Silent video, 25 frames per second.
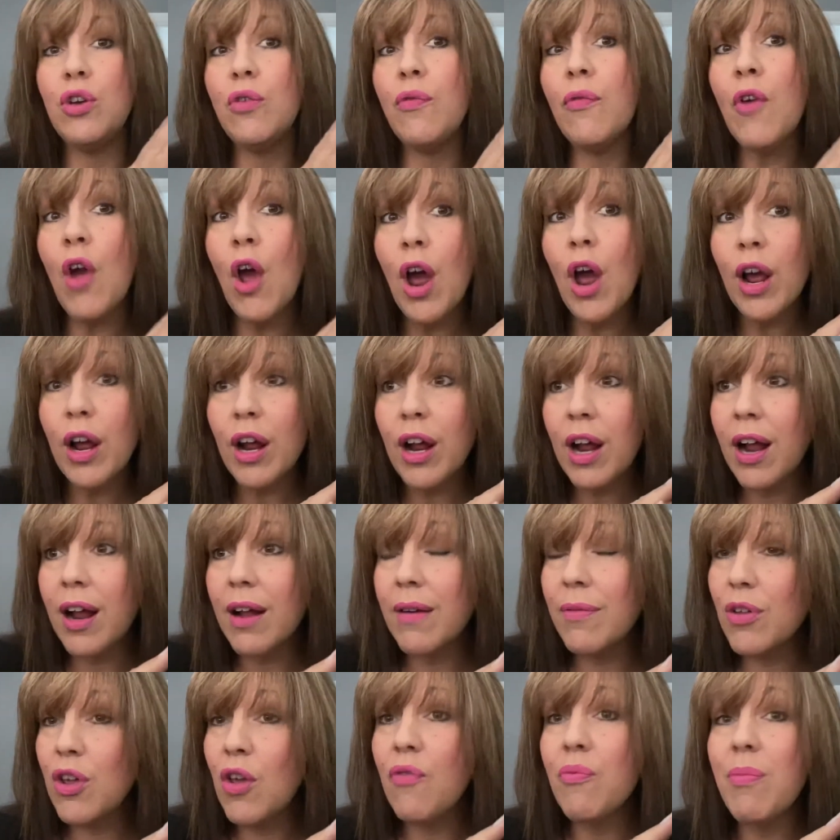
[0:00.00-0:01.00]
You've
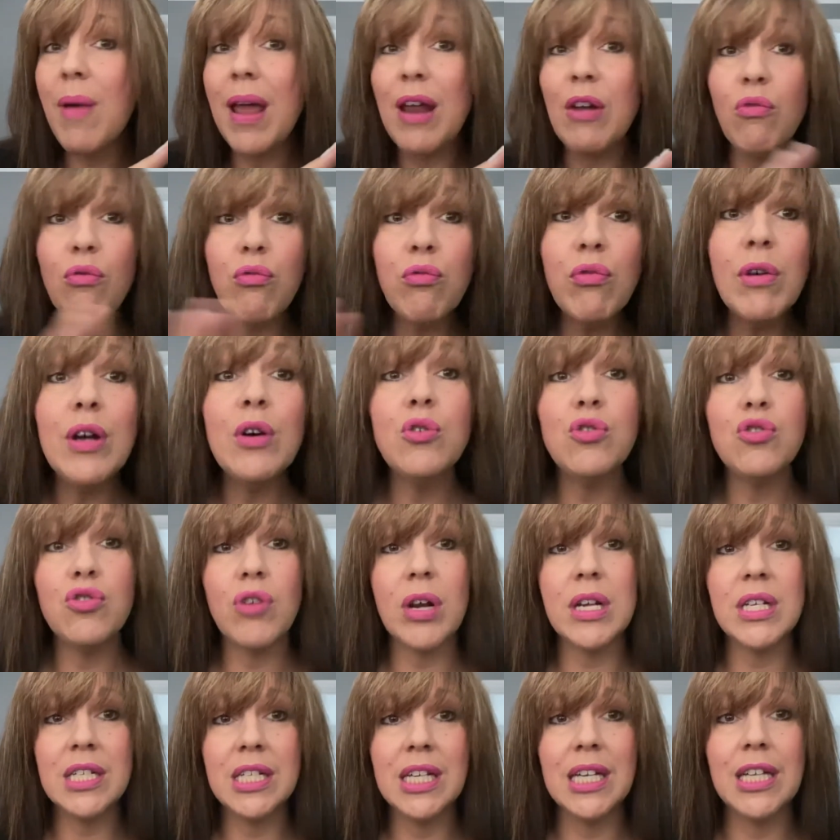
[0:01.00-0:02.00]
you've made real
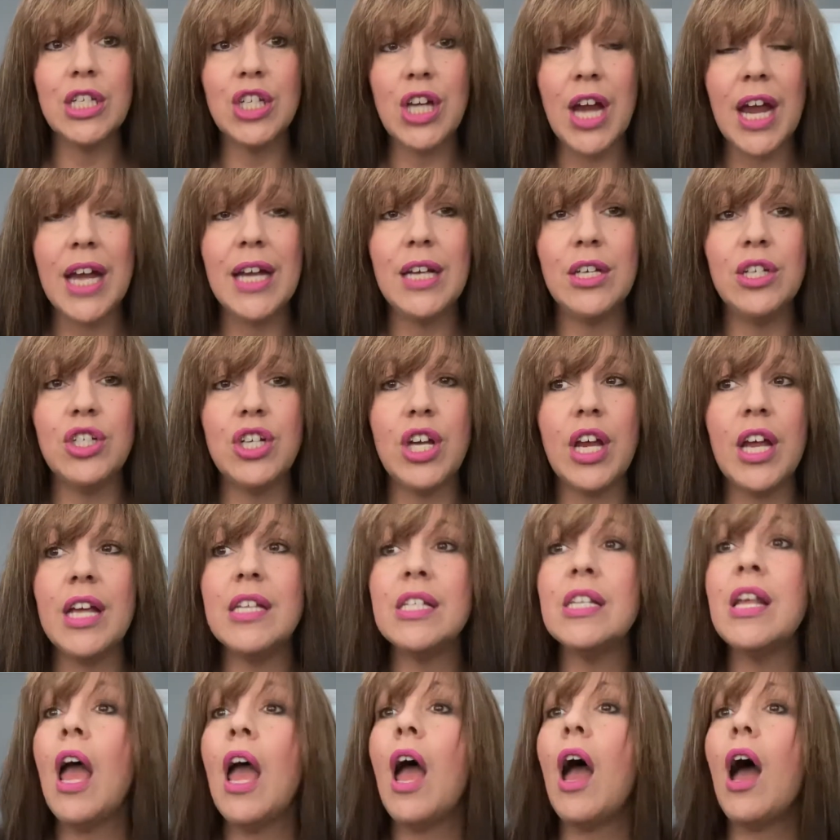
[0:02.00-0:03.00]
drastic
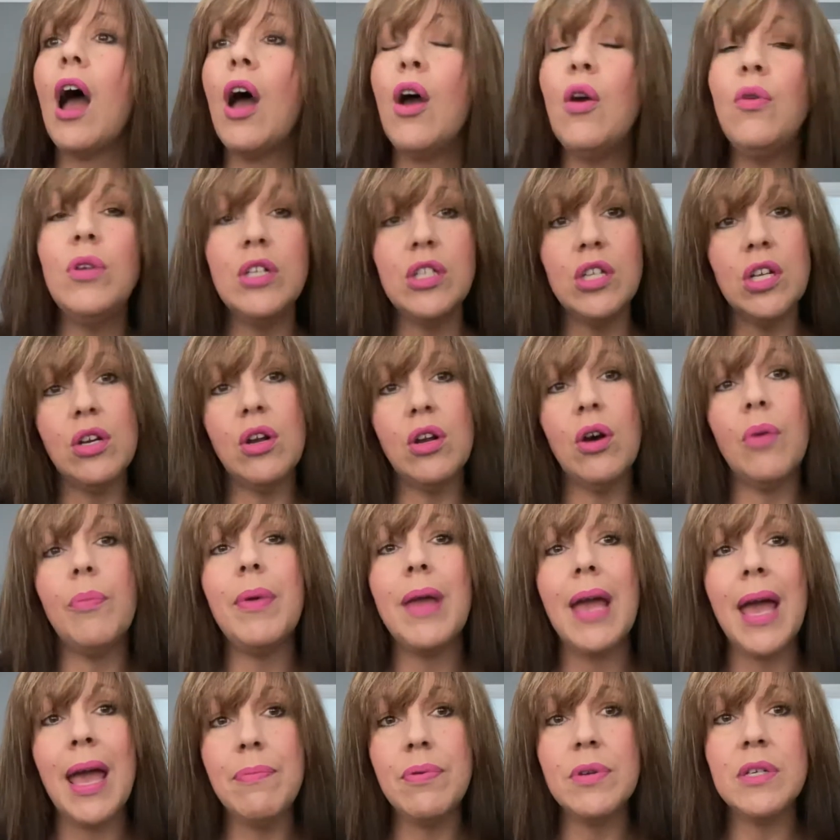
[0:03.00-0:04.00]
changes only to not
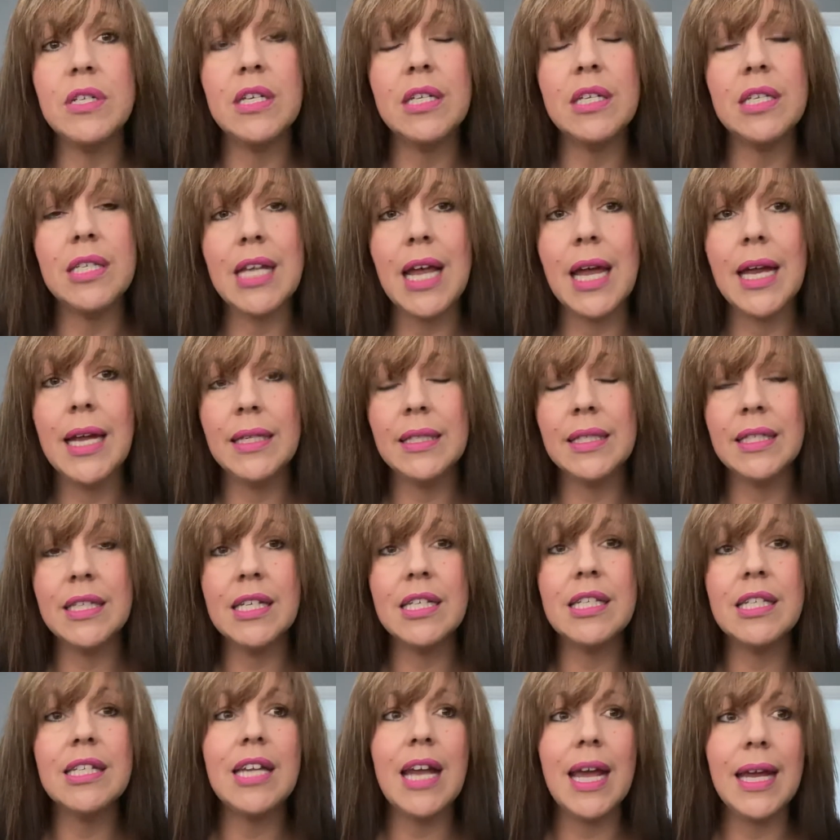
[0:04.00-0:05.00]
be able to
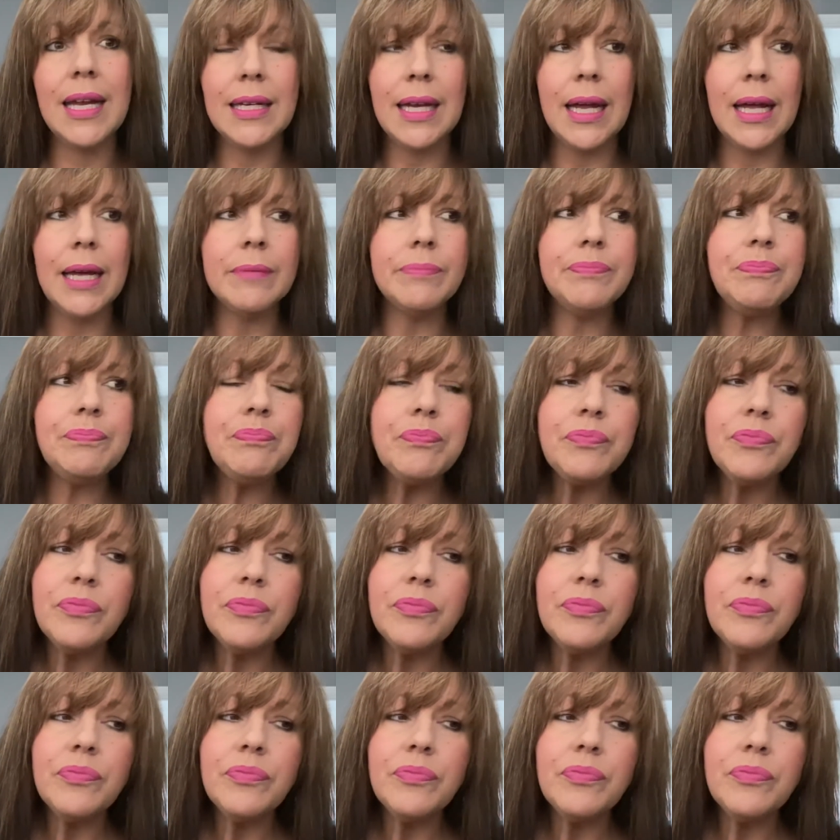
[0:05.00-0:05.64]
sustain it.